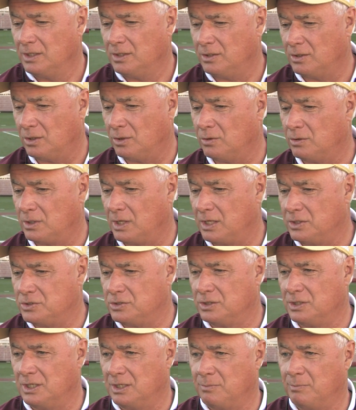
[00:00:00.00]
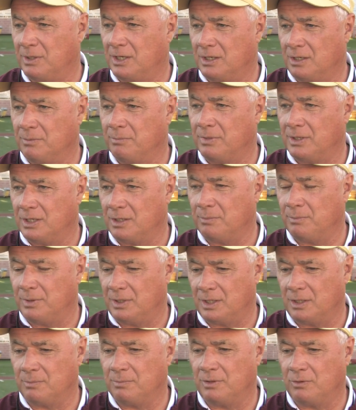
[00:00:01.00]
You know, they should get better and better and
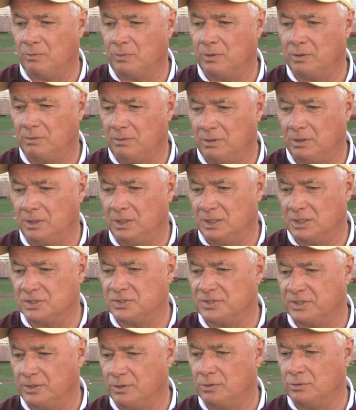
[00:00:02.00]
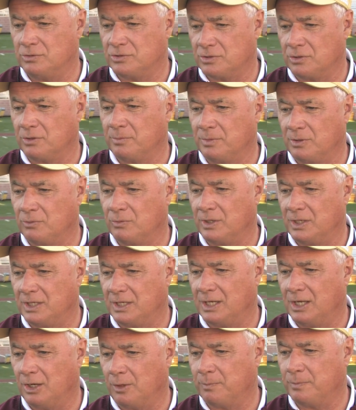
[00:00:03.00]
better, but you need to see who's going to be ready
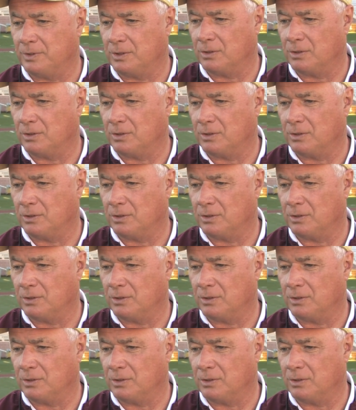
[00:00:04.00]
to help